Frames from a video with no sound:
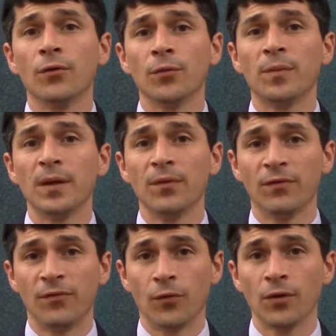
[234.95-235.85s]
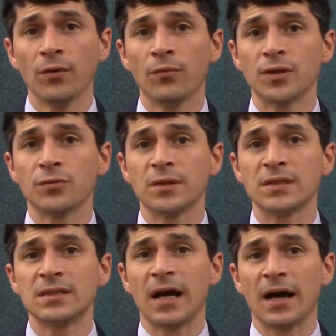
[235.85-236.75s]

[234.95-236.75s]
Old People For?, which was